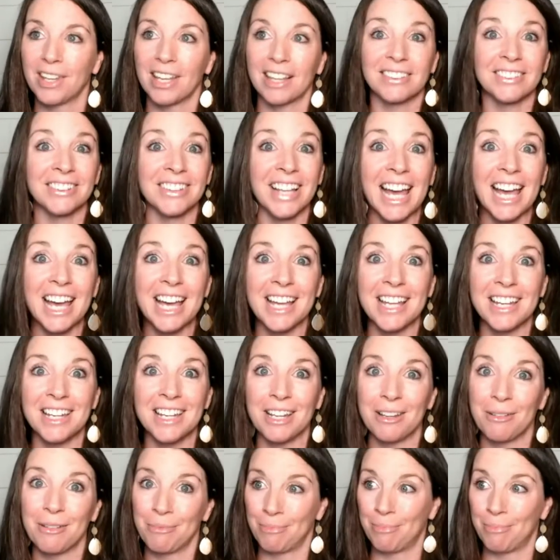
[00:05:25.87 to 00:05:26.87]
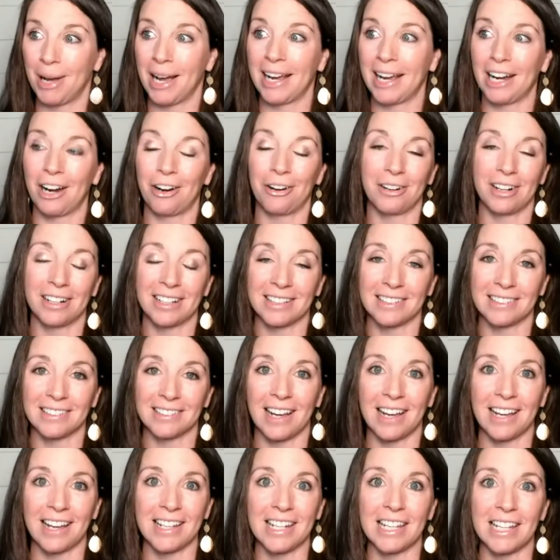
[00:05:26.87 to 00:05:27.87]
led by our
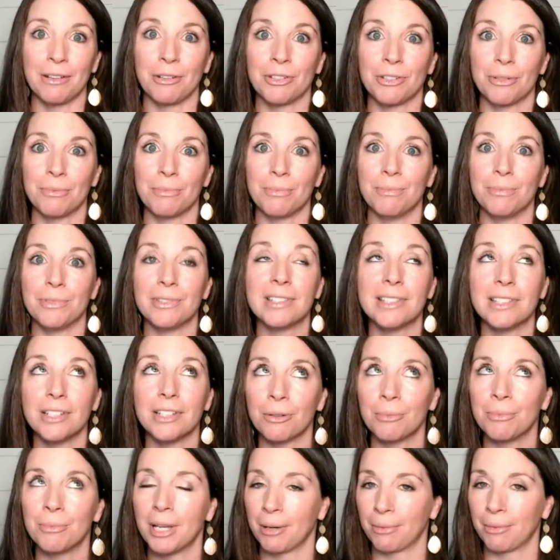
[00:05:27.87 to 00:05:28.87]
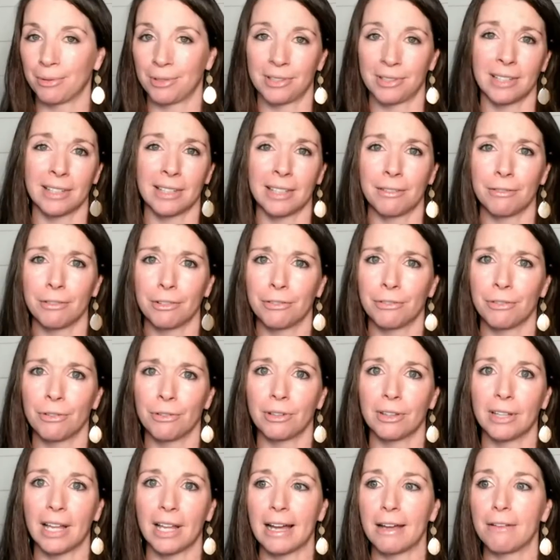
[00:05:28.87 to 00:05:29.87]
anxiety to still be able to live a
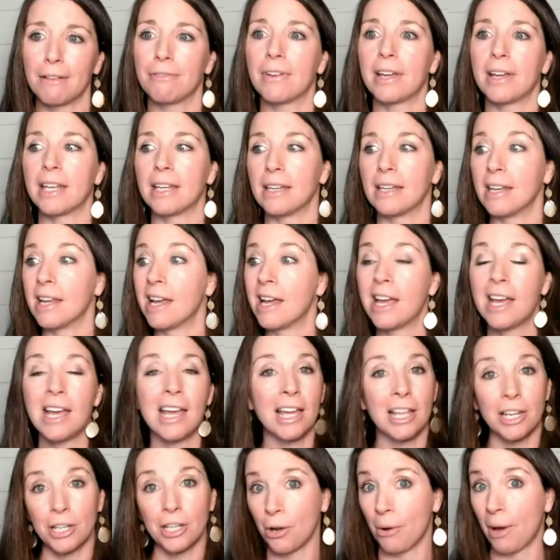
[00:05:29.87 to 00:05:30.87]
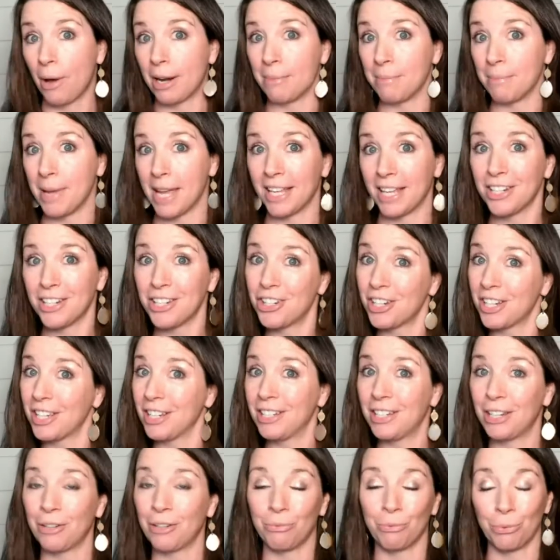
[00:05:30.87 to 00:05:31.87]
full life and know how to manage it
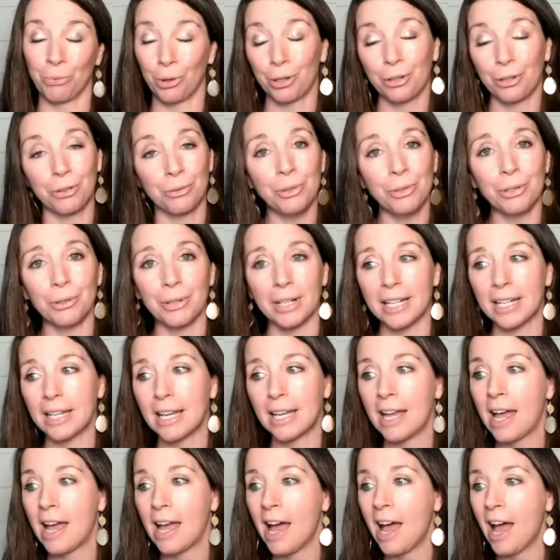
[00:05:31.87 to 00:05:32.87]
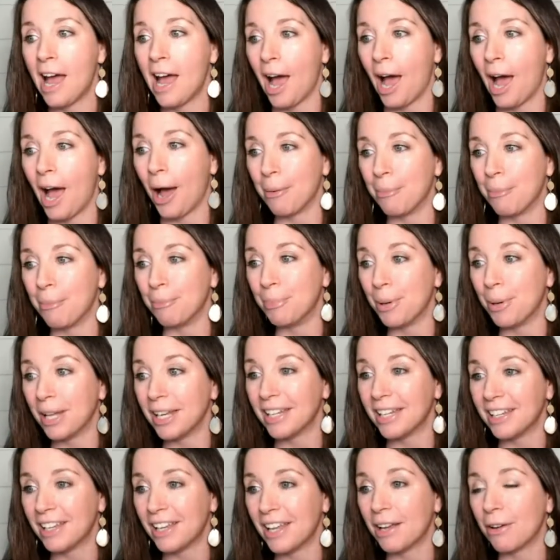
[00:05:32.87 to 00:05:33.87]
and work through it. Um,
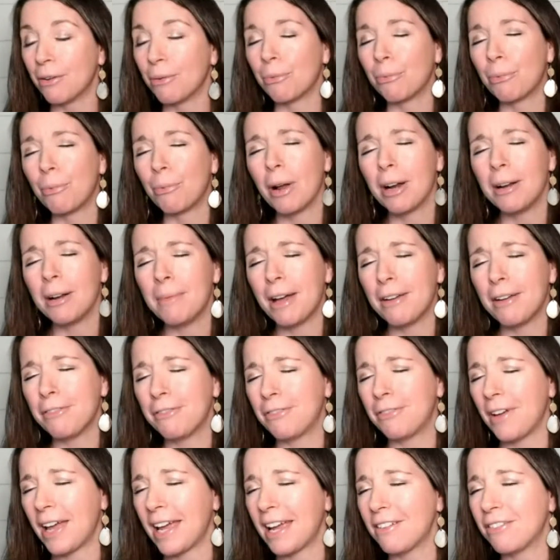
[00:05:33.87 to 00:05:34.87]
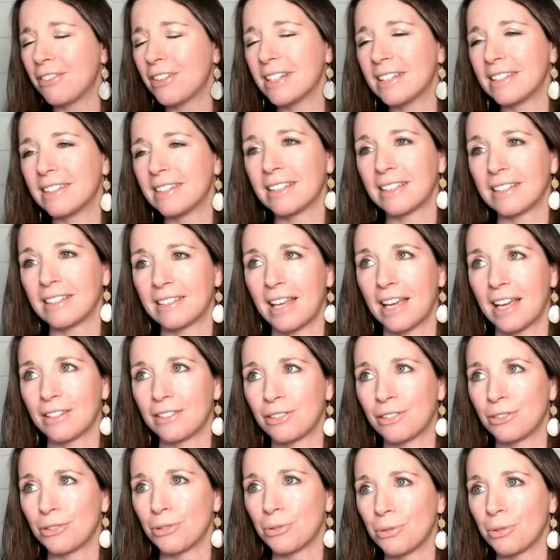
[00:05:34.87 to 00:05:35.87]
but one of my favorite
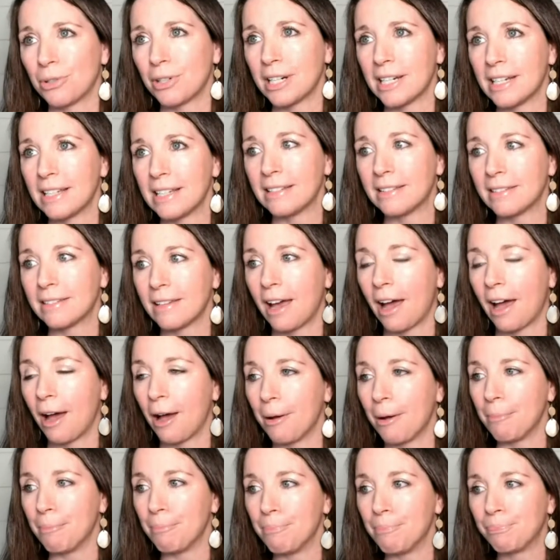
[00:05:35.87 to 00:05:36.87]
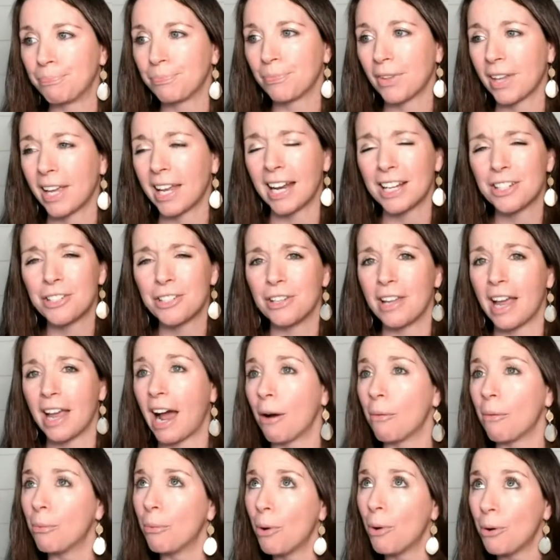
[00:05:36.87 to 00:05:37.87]
success stories, um, and I,
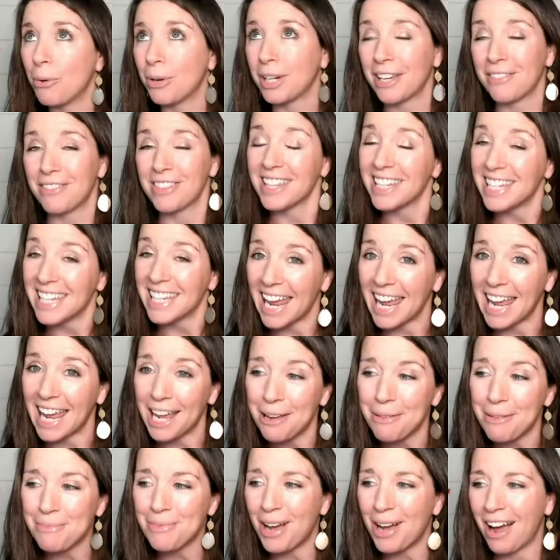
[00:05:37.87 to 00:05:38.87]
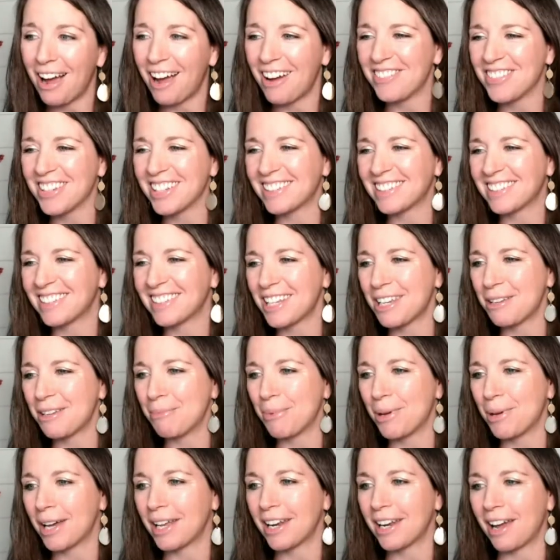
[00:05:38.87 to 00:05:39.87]
I won't give the name obviously,
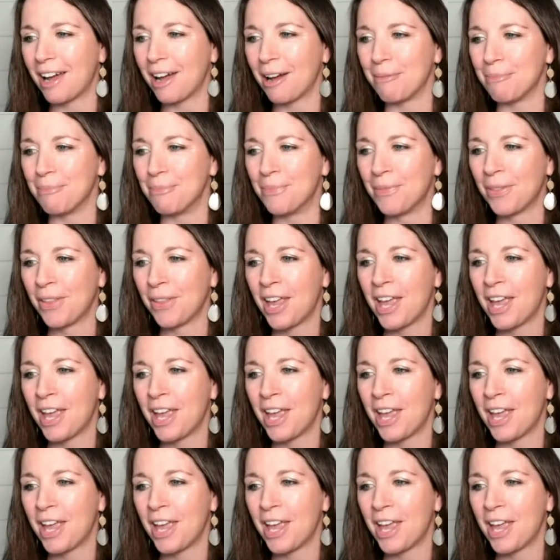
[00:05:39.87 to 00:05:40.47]
but um,